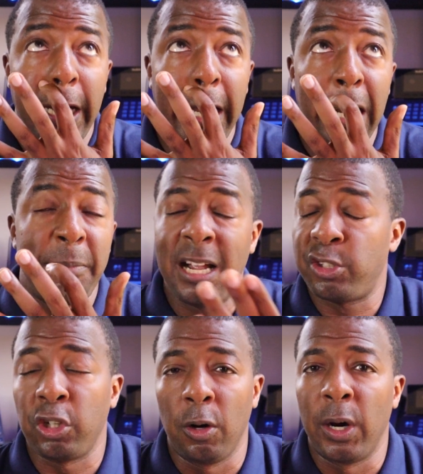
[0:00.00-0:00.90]
and I'm not
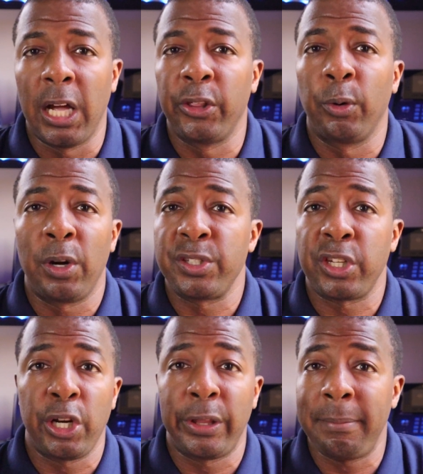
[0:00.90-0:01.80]
sure what other ones,
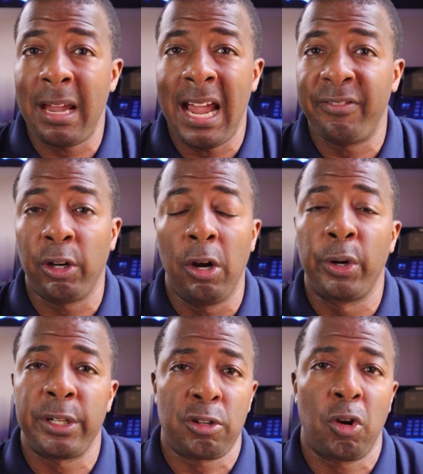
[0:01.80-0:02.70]
you know, they may have their
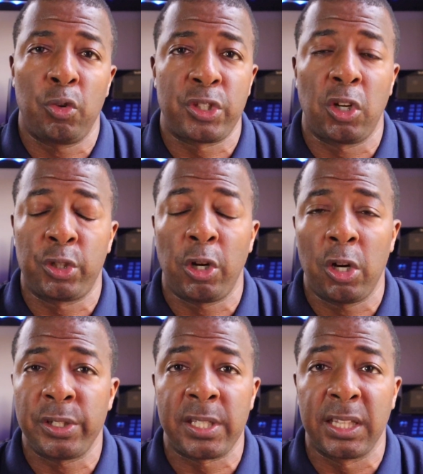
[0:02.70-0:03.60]
own internal
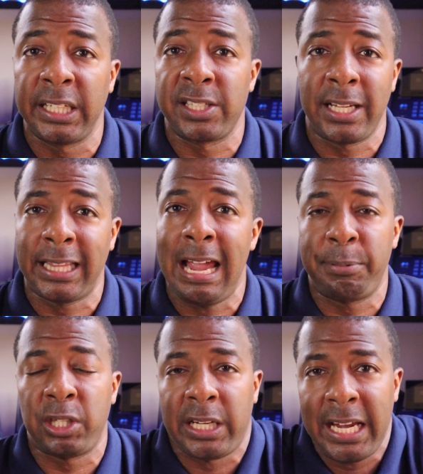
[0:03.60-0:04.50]
surcharges and things like that,
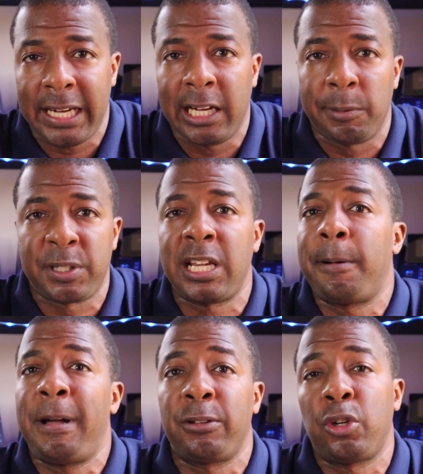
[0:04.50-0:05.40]
but you can't get upset
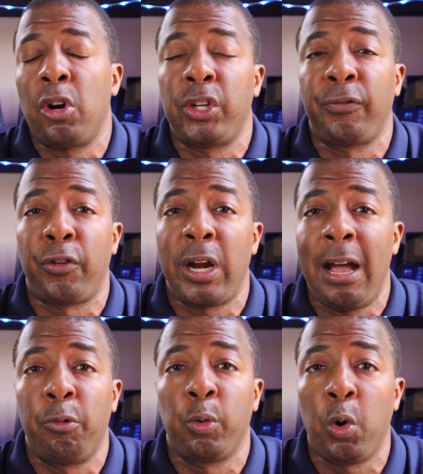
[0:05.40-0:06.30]
about charging for
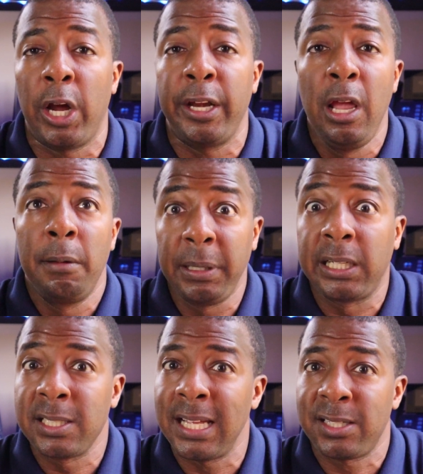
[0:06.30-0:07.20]
911
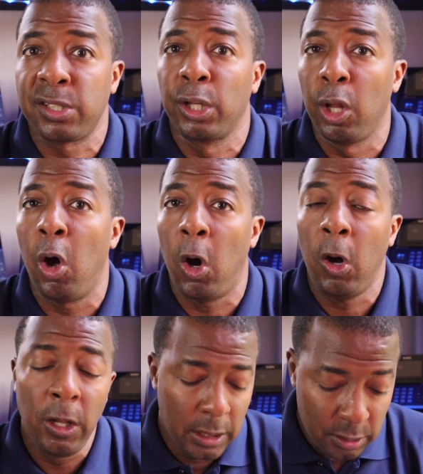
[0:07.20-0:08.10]
because that's the
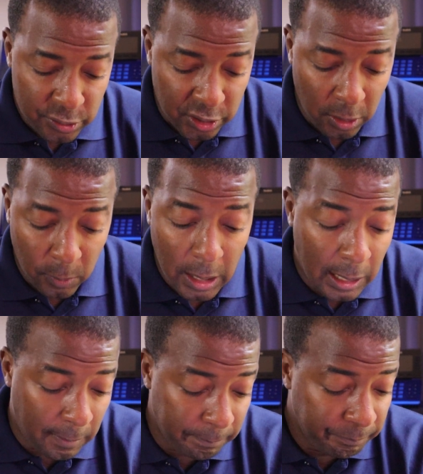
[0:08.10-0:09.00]
law. So,
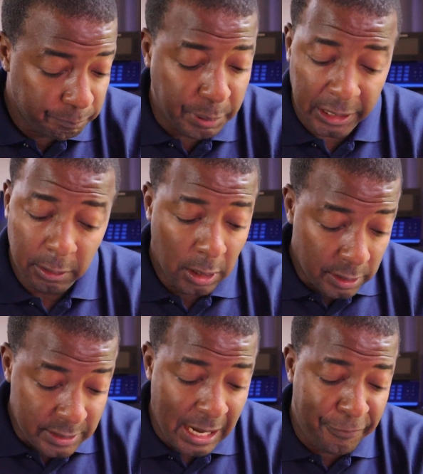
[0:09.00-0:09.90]
um, but
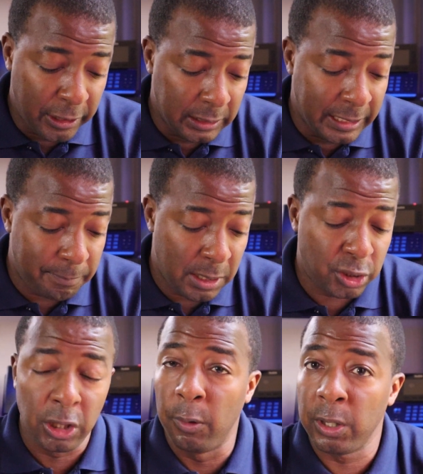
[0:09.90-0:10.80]
definitely a
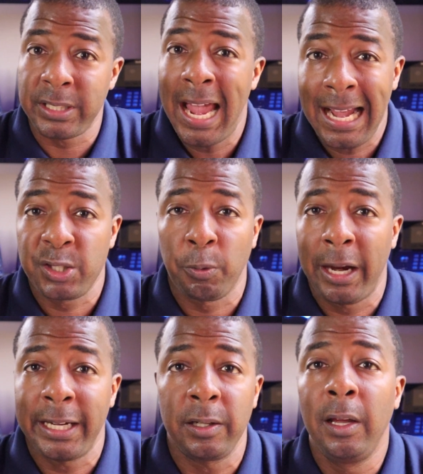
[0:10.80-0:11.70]
much lower tax
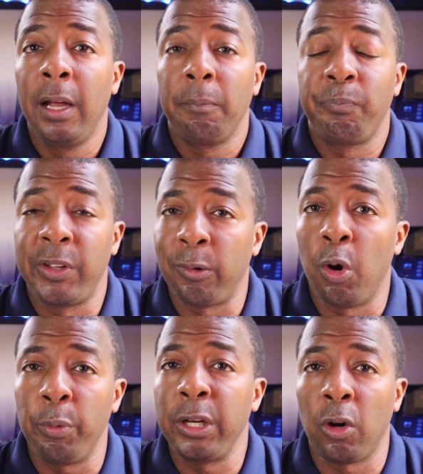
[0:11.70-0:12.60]
rate than
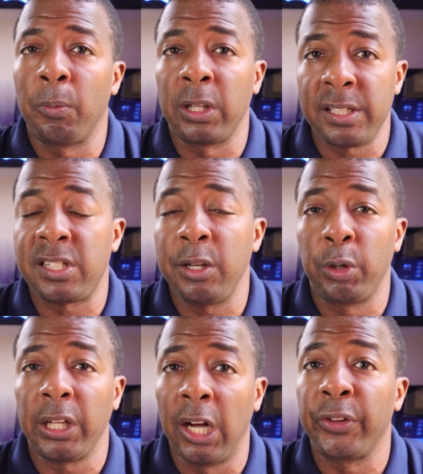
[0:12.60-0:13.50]
what we normally see
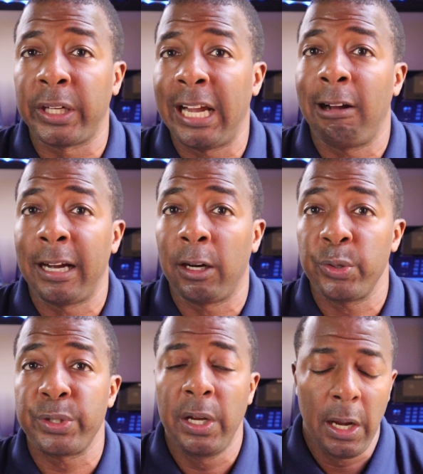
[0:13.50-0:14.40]
with other
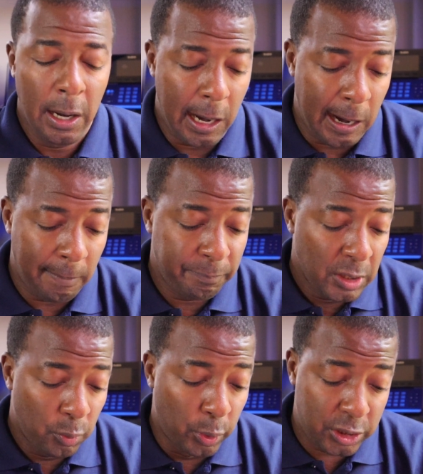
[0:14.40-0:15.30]
carriers, um,
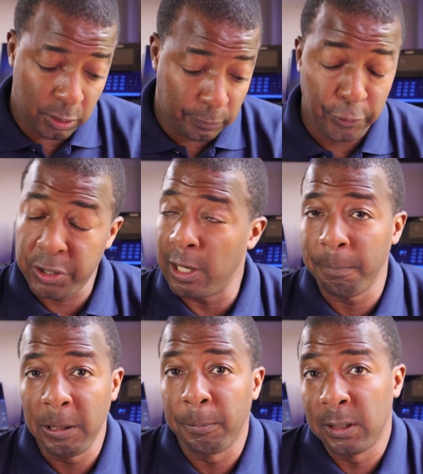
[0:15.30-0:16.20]
which for
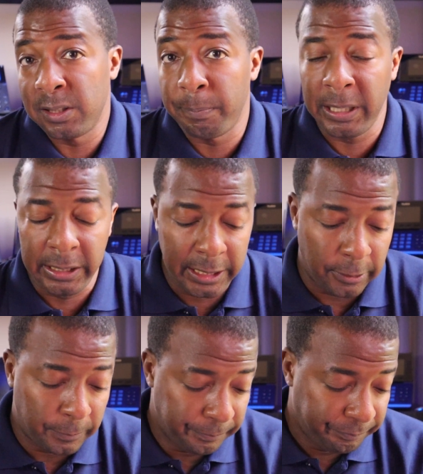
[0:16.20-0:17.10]
some people is a big
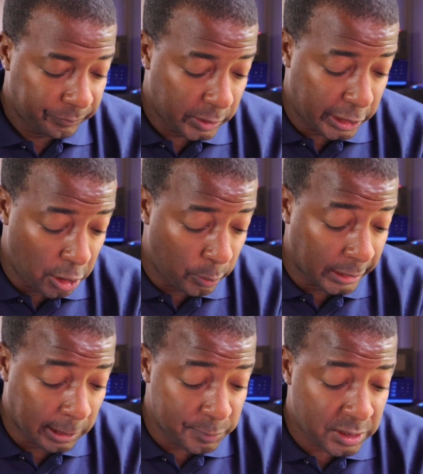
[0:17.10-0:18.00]
deal, you know, when
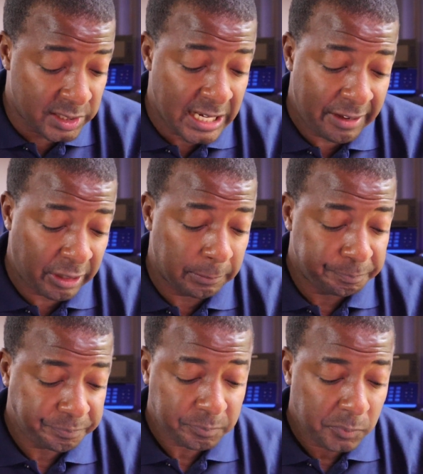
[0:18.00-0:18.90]
it comes to saving.
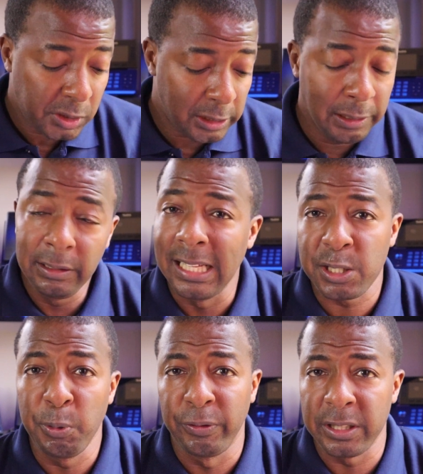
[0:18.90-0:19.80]

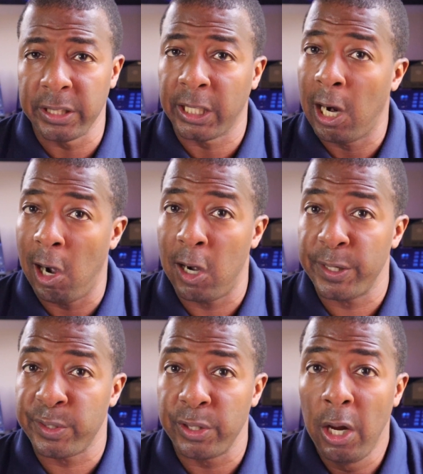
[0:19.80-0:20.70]
Let's move into the
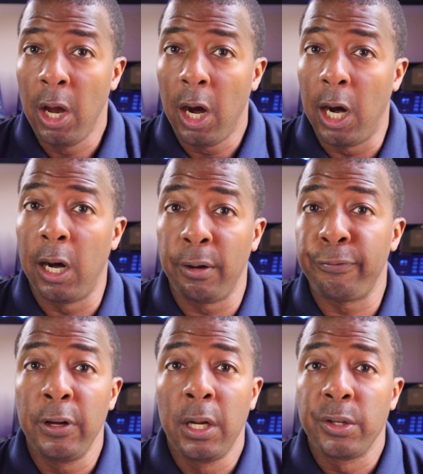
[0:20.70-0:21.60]
cons
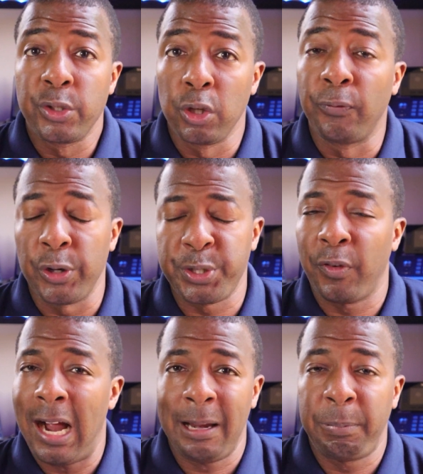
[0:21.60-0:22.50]
of Zoom Voice
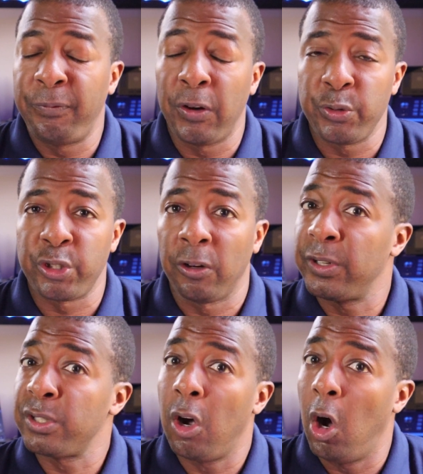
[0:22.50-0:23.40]
over IP phone
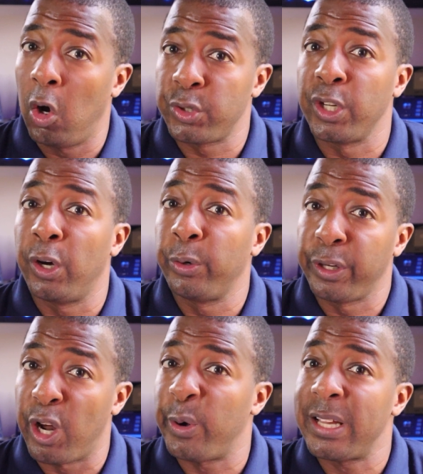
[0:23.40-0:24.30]
service, also
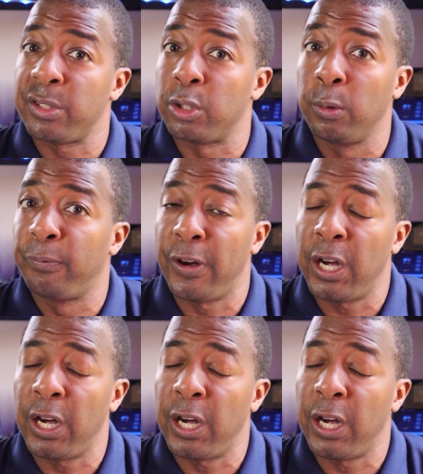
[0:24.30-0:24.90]
known as Zoom